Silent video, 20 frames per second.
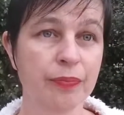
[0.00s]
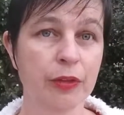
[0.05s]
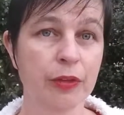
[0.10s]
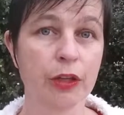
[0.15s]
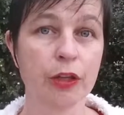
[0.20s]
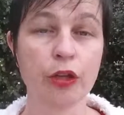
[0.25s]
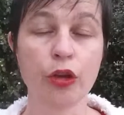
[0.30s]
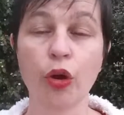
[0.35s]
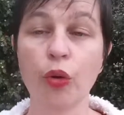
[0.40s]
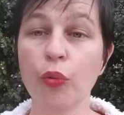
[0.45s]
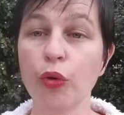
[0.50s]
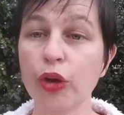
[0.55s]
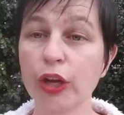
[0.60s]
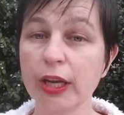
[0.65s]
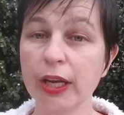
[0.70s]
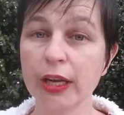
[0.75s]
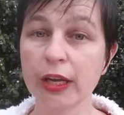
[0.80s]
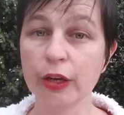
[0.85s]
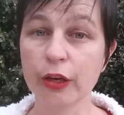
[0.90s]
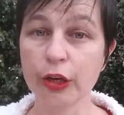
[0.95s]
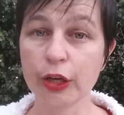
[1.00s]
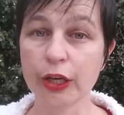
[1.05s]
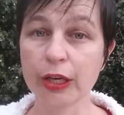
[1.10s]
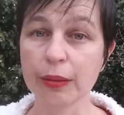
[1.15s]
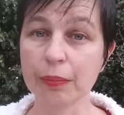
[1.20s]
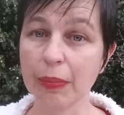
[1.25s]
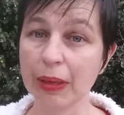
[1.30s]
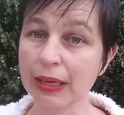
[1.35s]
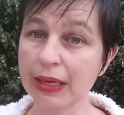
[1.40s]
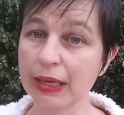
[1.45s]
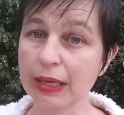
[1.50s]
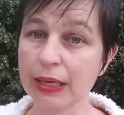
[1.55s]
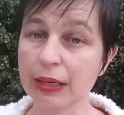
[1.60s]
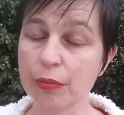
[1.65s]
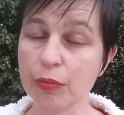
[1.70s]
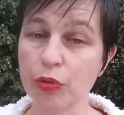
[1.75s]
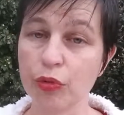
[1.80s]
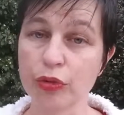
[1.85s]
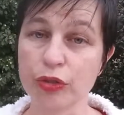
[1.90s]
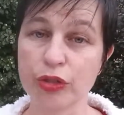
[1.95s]
not working and earning money
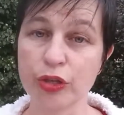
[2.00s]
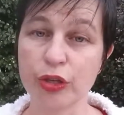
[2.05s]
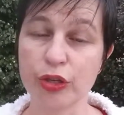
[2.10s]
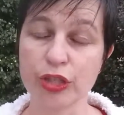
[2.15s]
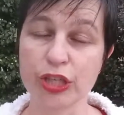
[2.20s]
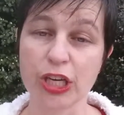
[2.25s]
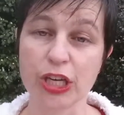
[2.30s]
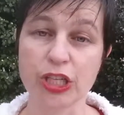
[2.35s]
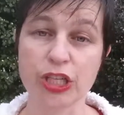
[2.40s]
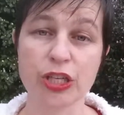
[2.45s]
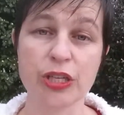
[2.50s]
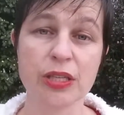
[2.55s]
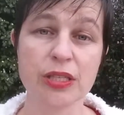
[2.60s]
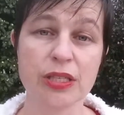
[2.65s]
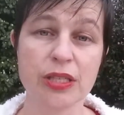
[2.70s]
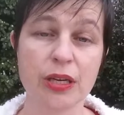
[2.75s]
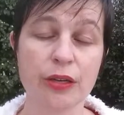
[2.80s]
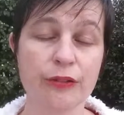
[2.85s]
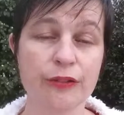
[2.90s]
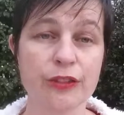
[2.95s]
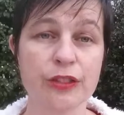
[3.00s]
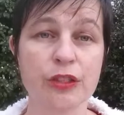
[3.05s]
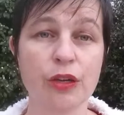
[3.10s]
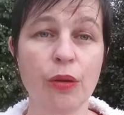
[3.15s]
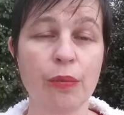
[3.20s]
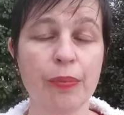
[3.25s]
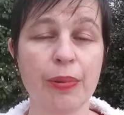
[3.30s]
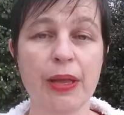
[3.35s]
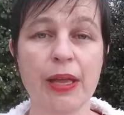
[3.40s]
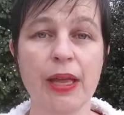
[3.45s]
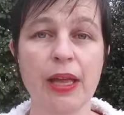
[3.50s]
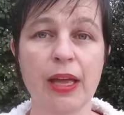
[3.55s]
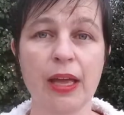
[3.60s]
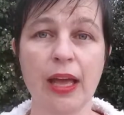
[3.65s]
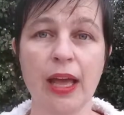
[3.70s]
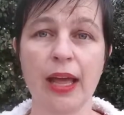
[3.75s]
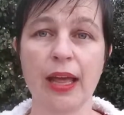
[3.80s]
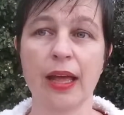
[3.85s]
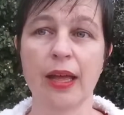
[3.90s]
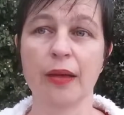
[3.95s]
anymore, so you're judging yourself as not being
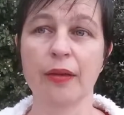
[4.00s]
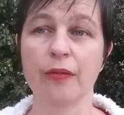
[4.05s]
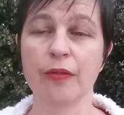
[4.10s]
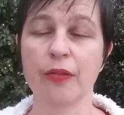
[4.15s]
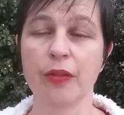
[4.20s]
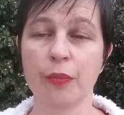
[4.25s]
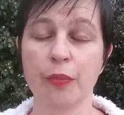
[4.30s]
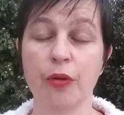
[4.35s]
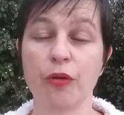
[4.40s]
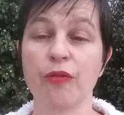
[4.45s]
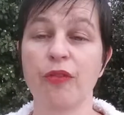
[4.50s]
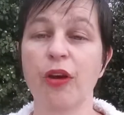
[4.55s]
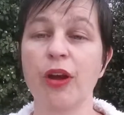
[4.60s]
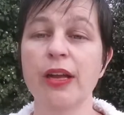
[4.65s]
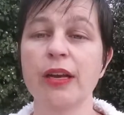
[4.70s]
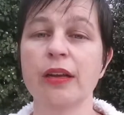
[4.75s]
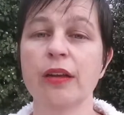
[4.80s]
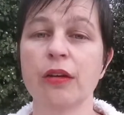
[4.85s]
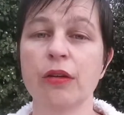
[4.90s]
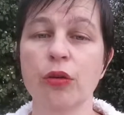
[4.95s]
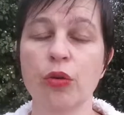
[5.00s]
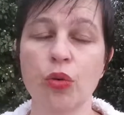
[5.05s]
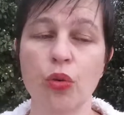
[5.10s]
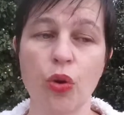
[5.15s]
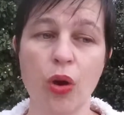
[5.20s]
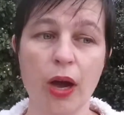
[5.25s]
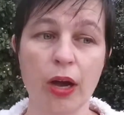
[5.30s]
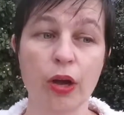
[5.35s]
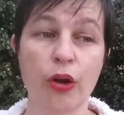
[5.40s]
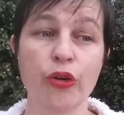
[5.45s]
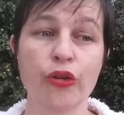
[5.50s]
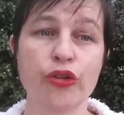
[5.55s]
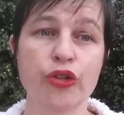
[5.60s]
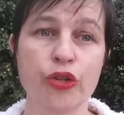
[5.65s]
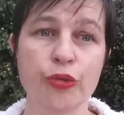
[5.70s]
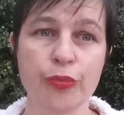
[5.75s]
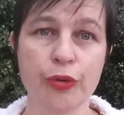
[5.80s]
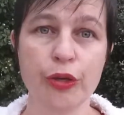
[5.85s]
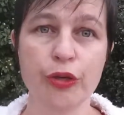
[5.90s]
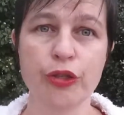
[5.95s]
the provider or a
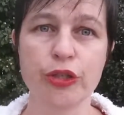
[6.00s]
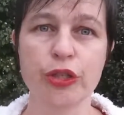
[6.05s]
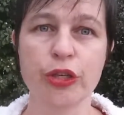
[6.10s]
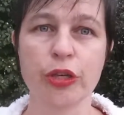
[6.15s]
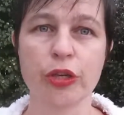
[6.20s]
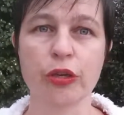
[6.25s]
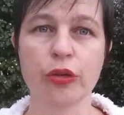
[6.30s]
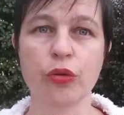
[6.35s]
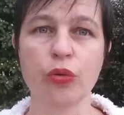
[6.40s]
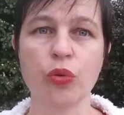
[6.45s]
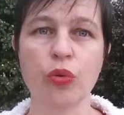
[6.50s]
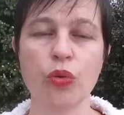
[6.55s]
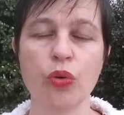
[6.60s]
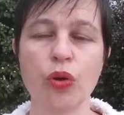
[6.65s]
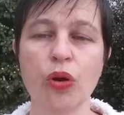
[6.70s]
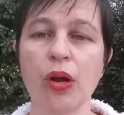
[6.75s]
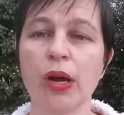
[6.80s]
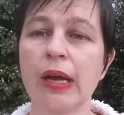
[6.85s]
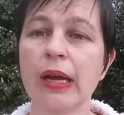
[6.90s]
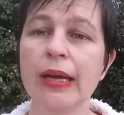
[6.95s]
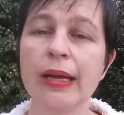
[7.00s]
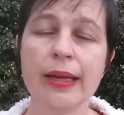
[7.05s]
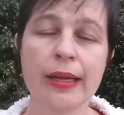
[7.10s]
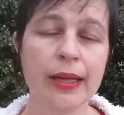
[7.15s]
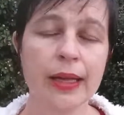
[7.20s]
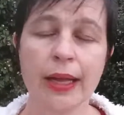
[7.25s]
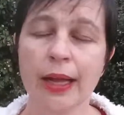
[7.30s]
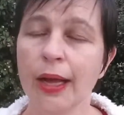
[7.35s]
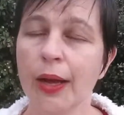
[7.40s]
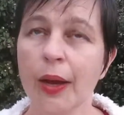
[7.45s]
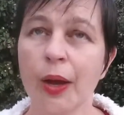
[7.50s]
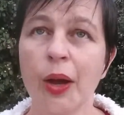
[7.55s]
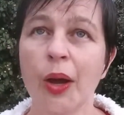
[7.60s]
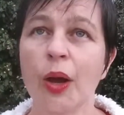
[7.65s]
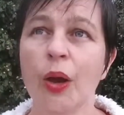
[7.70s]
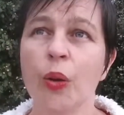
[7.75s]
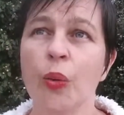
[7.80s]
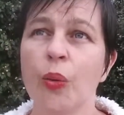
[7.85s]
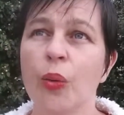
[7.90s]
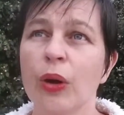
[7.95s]
contribution, or
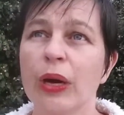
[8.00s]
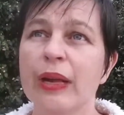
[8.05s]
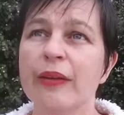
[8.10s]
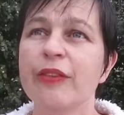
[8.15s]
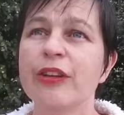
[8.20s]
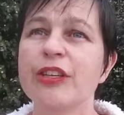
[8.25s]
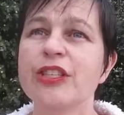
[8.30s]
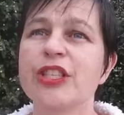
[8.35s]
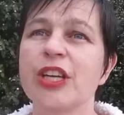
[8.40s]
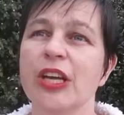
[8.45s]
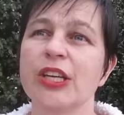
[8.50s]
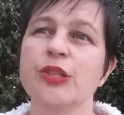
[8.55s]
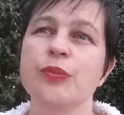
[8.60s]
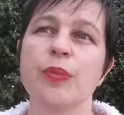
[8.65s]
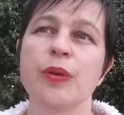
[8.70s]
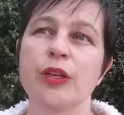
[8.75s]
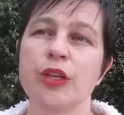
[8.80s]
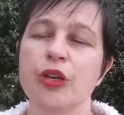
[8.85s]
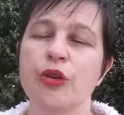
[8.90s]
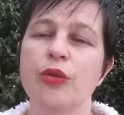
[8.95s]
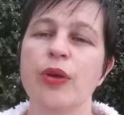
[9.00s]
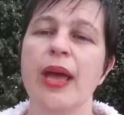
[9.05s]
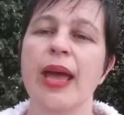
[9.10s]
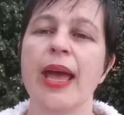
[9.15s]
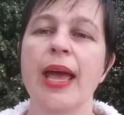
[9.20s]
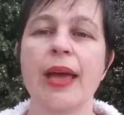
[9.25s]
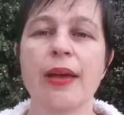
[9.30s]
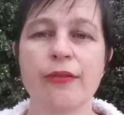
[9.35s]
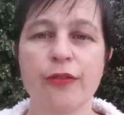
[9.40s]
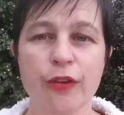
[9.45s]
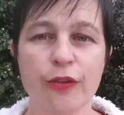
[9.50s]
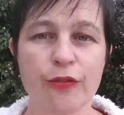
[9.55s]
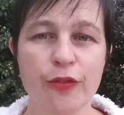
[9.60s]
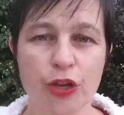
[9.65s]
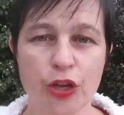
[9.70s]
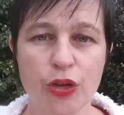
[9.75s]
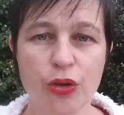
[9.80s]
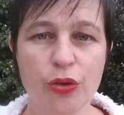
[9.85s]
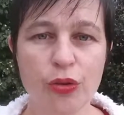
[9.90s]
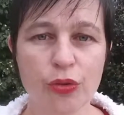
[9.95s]
whatever judgment you have of
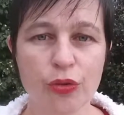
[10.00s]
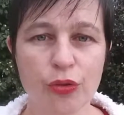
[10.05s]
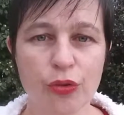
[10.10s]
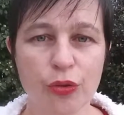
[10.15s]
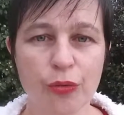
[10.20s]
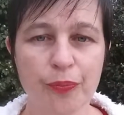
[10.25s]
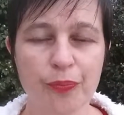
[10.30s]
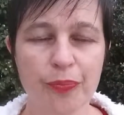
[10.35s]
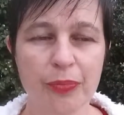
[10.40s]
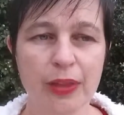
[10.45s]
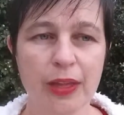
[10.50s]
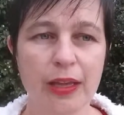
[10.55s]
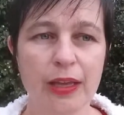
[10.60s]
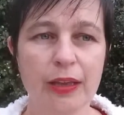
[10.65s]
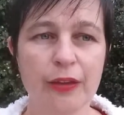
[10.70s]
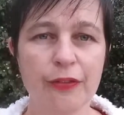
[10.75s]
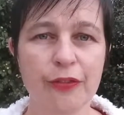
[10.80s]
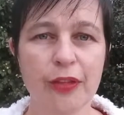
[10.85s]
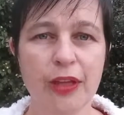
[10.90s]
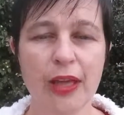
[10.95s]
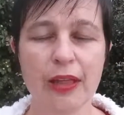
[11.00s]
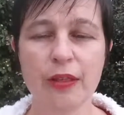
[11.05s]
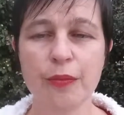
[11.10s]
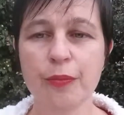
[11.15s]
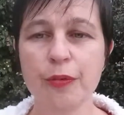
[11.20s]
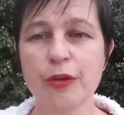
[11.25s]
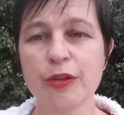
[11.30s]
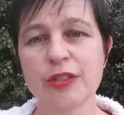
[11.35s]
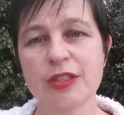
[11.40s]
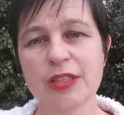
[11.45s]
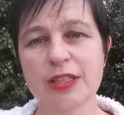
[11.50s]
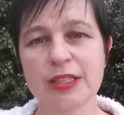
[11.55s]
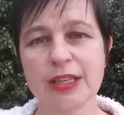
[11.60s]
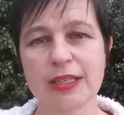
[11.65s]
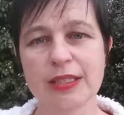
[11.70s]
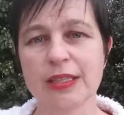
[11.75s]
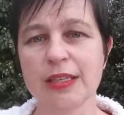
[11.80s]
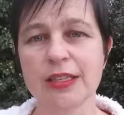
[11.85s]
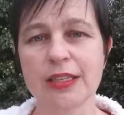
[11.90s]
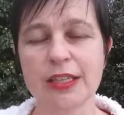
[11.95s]
you. If the other person
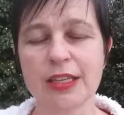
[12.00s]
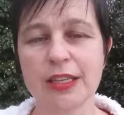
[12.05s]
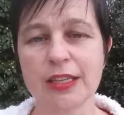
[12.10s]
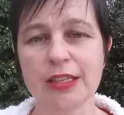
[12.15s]
doesn't